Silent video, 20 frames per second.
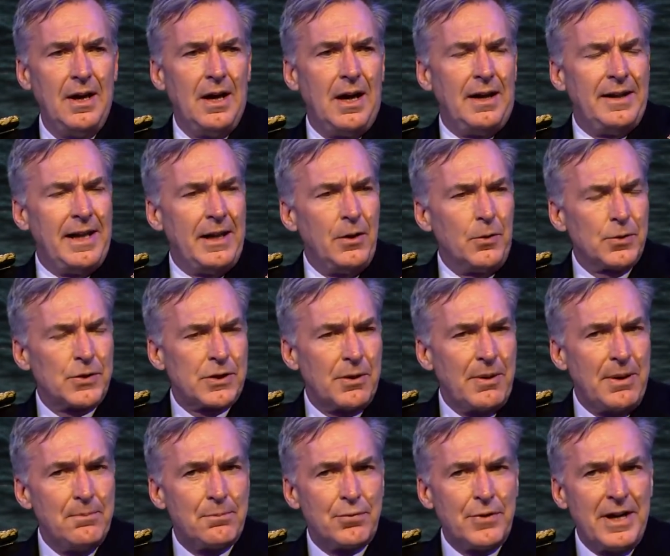and then also
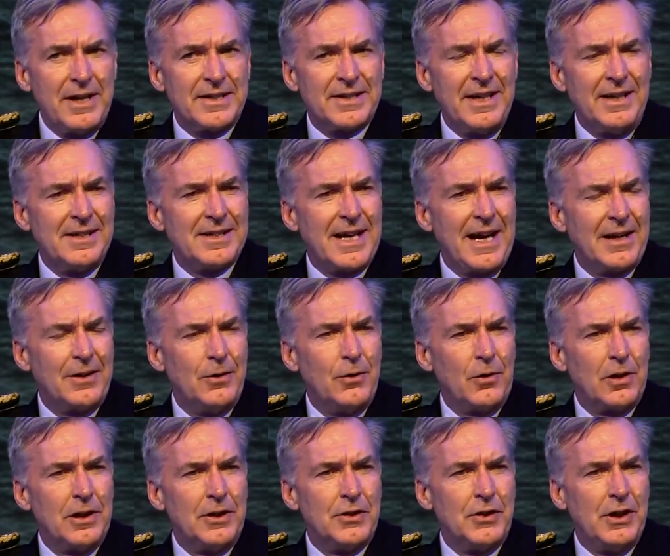embracing
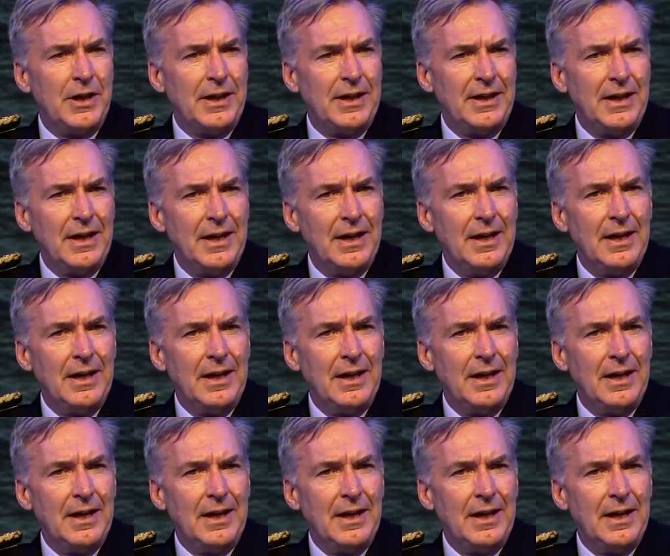technology